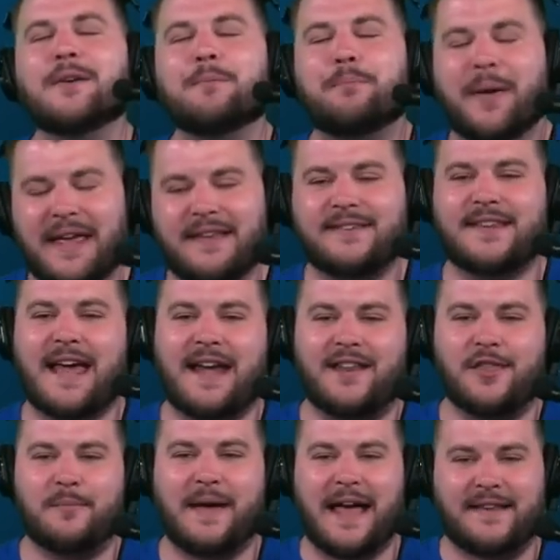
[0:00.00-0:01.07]
the piss out of
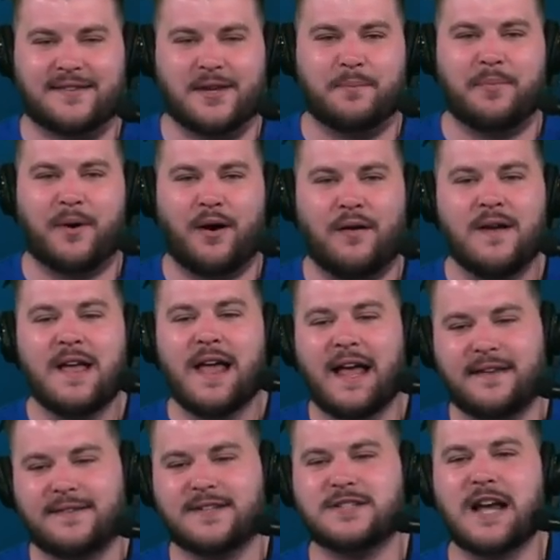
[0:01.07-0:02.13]
the basketball
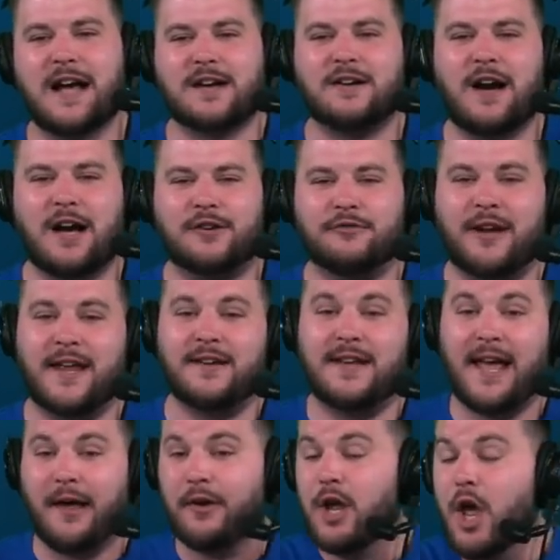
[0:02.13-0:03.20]
as the shot clock ran
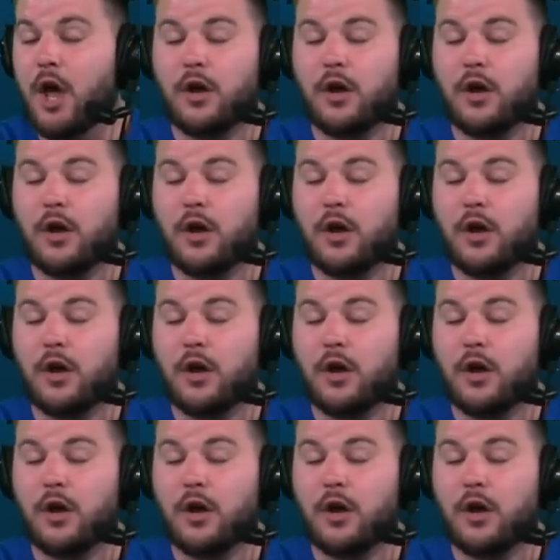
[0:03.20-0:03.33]
down.